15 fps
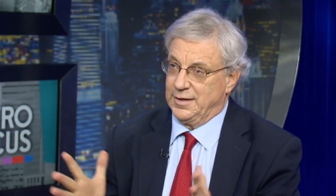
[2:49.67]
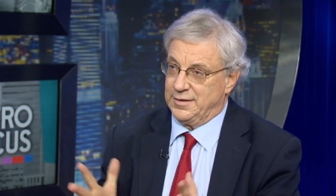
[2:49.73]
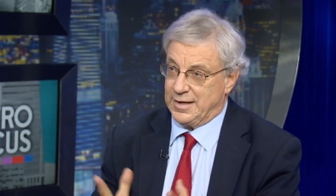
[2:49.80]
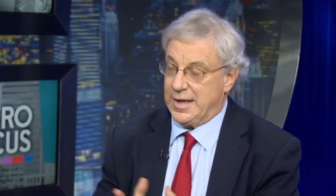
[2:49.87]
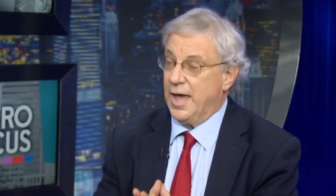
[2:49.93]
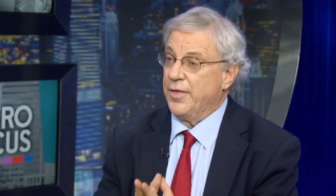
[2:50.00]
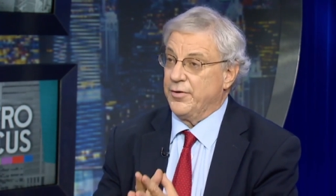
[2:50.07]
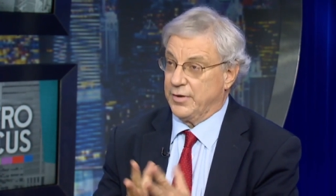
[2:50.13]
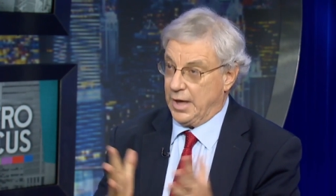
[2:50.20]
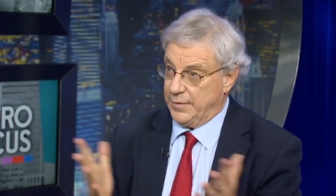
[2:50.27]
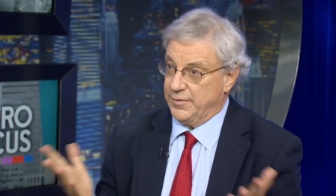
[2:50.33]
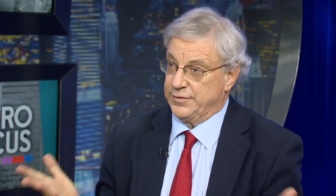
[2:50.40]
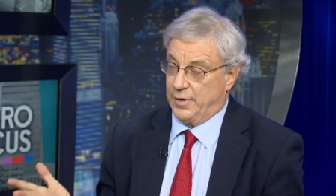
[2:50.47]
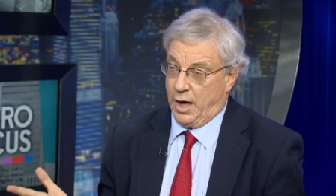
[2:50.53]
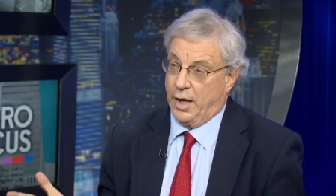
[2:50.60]
together
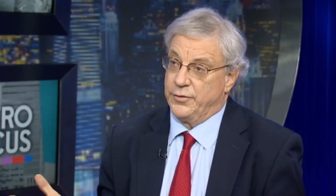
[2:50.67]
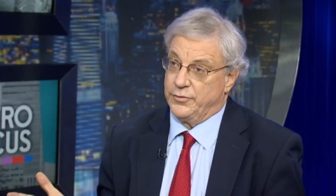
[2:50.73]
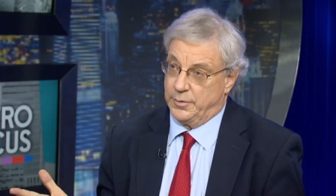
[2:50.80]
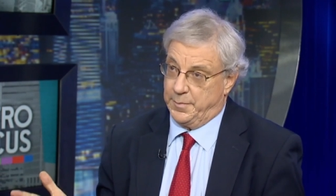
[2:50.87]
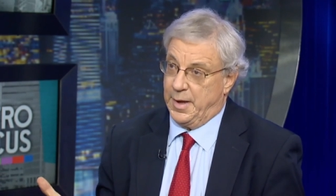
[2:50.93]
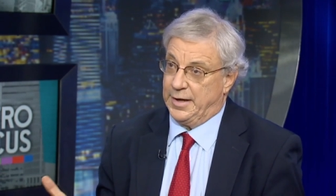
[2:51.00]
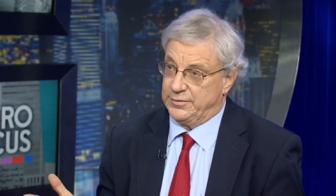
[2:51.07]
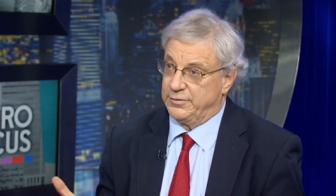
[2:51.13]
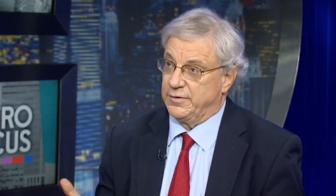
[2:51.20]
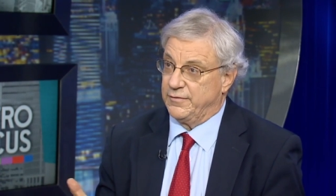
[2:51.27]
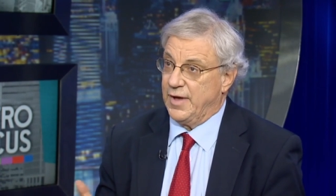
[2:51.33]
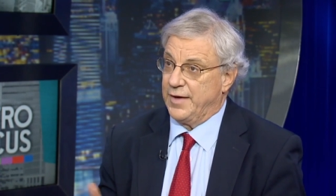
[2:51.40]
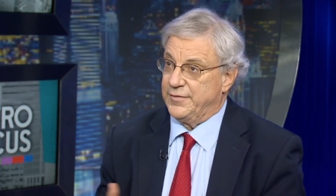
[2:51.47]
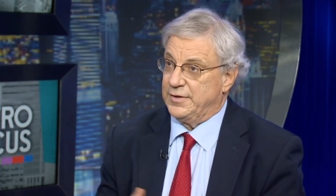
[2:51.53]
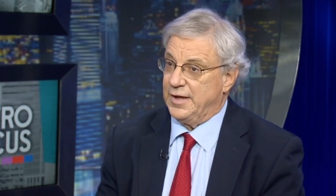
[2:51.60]
gave us 100 pages
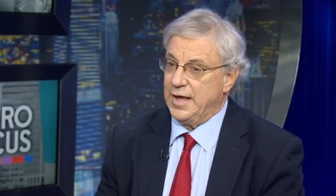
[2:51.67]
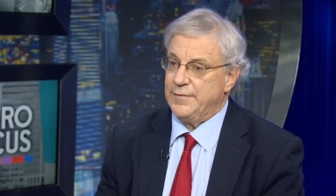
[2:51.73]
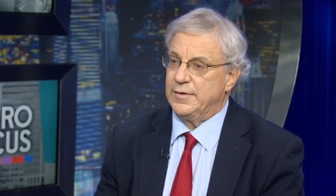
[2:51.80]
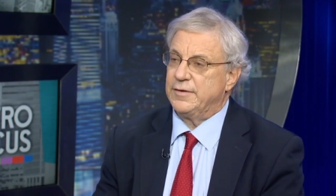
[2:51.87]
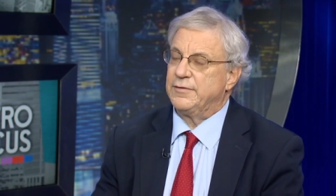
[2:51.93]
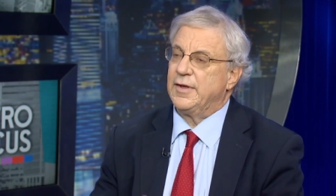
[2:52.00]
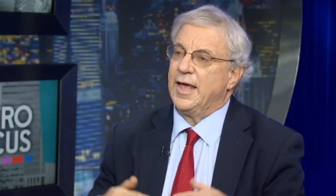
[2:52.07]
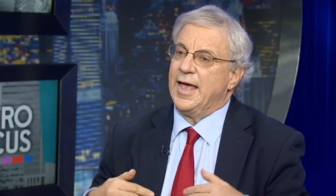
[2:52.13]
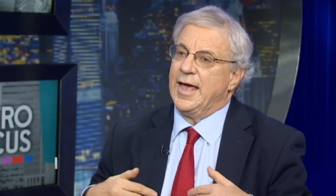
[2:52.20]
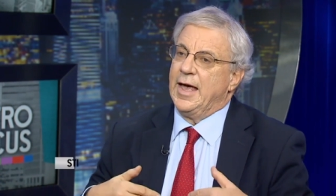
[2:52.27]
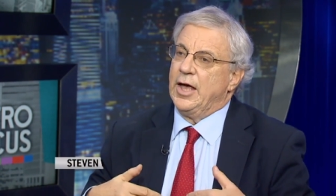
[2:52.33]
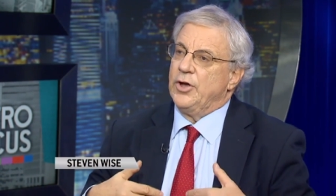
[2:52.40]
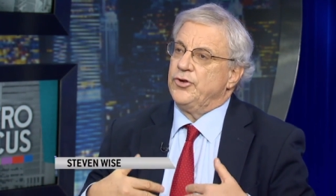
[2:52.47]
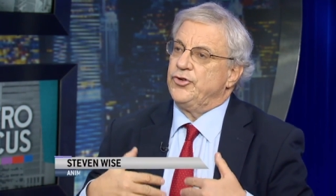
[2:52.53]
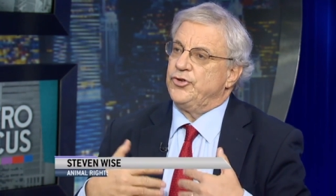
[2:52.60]
of affidavits
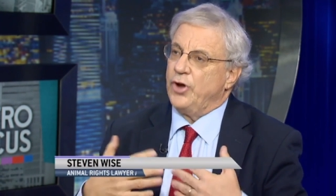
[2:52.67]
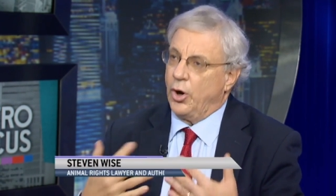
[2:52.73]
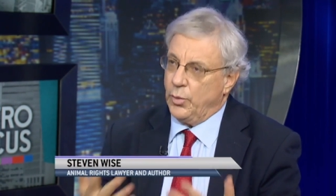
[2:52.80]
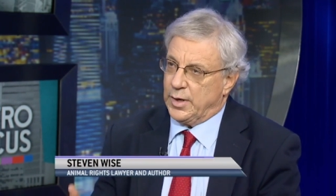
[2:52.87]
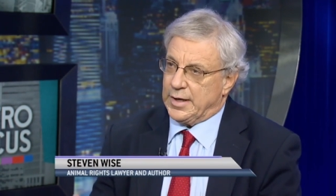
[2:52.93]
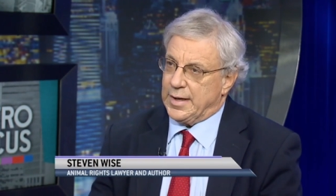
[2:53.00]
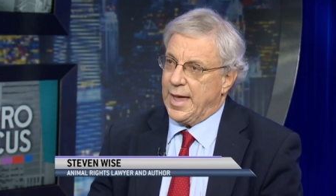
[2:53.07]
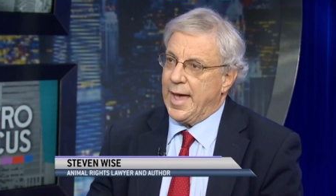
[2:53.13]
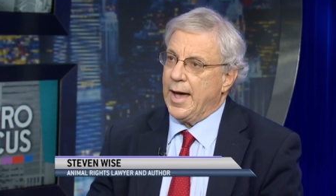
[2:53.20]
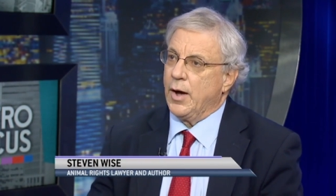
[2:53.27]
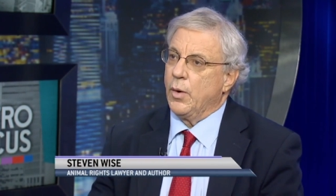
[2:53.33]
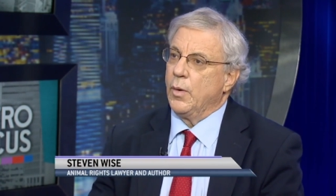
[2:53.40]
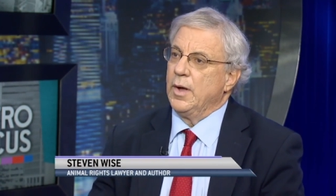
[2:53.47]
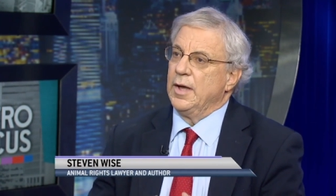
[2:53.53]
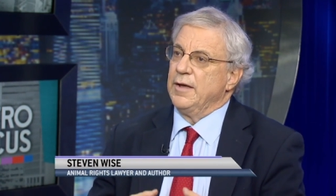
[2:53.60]
showing
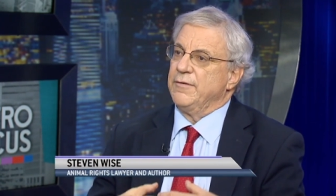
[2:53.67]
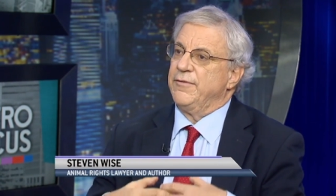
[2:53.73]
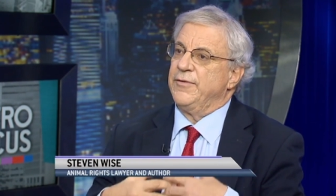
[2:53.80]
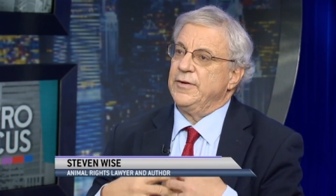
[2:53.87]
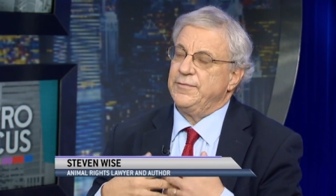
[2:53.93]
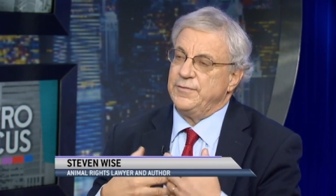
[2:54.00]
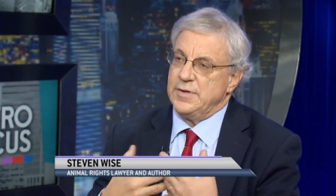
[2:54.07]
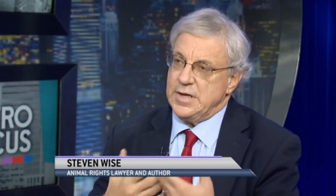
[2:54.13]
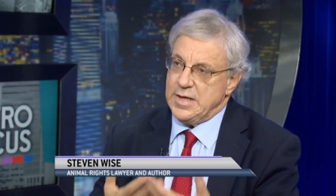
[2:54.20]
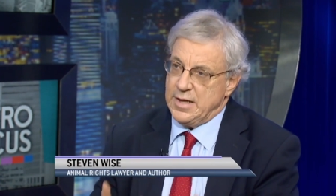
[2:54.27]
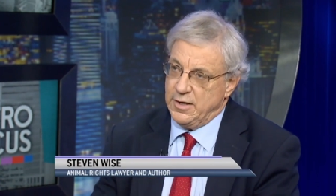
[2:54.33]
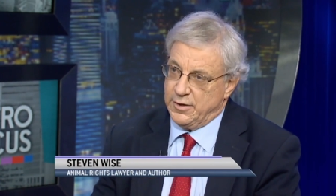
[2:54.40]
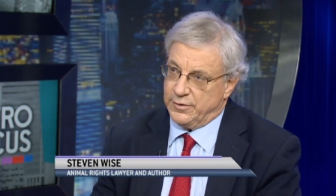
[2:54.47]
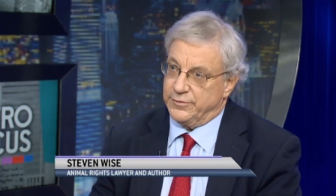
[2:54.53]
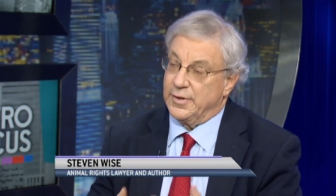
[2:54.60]
how 50
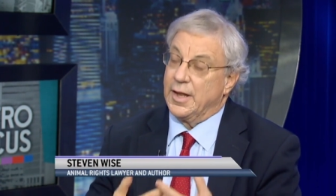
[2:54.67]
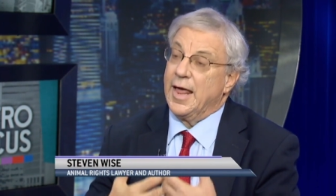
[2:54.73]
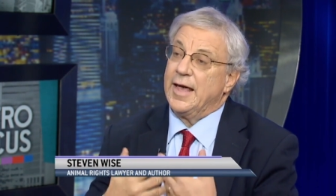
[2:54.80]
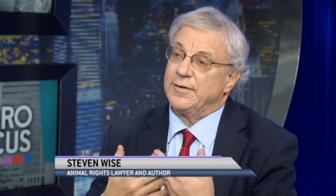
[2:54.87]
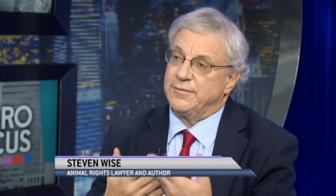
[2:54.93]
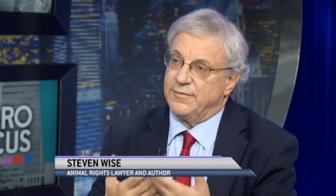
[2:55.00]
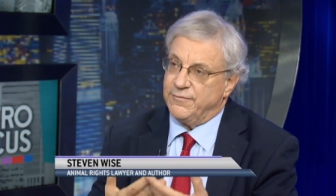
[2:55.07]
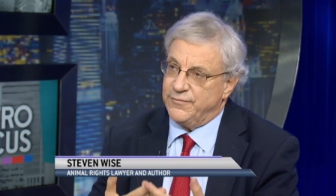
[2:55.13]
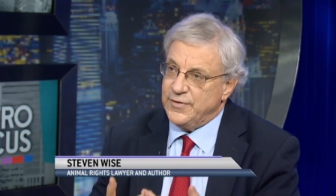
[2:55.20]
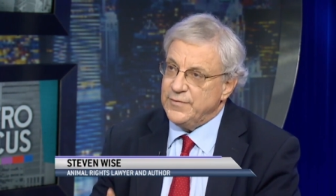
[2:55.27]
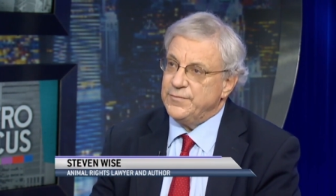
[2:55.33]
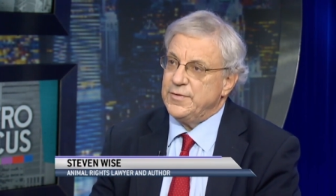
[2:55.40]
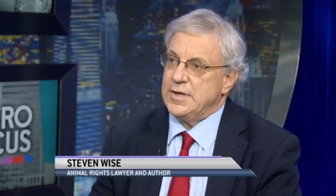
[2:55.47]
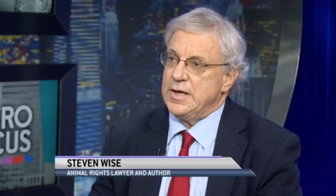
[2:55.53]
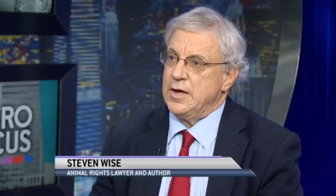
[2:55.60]
years, the last
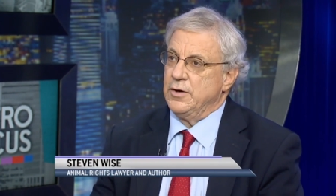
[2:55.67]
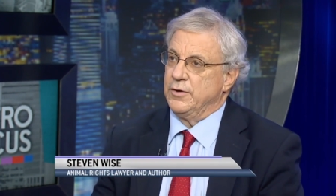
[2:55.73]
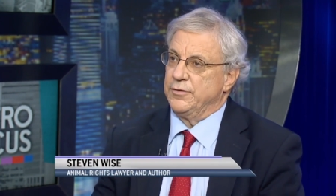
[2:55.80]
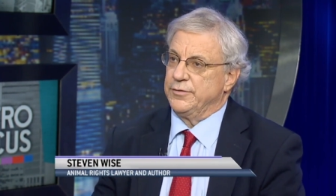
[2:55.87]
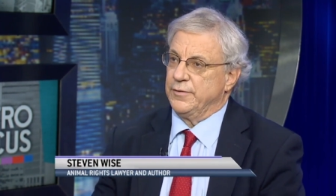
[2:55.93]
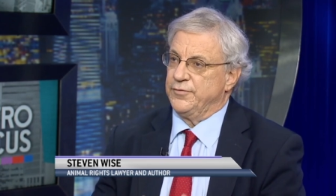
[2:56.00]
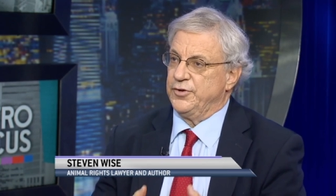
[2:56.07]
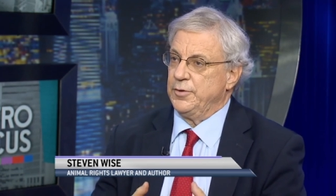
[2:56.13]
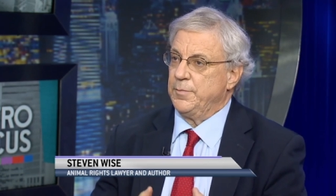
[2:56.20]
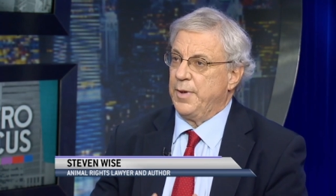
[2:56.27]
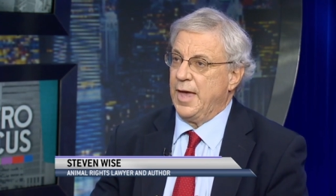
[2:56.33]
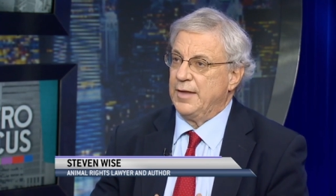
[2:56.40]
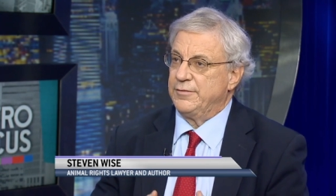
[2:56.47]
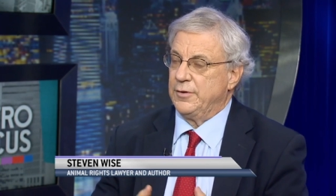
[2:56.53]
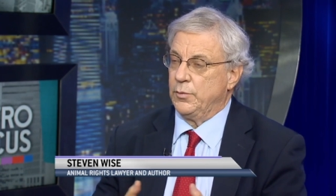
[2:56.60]
50 years of
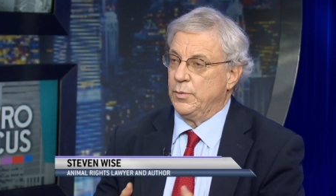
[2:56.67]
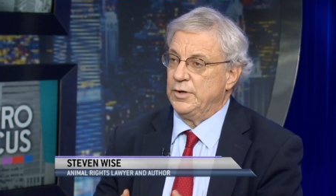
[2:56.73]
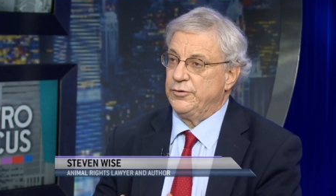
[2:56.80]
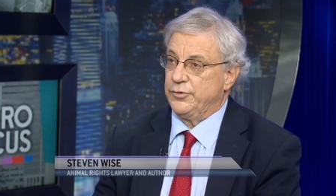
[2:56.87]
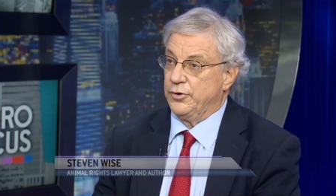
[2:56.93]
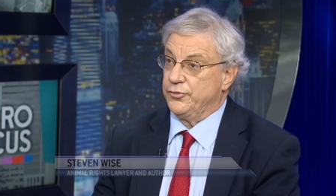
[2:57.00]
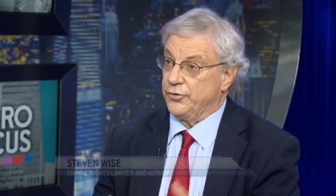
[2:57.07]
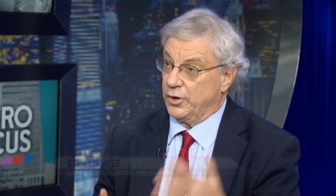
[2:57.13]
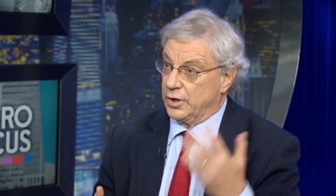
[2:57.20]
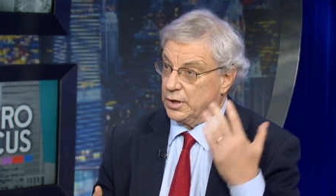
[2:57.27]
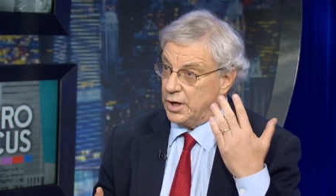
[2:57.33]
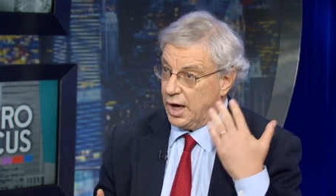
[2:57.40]
chimpanzee research on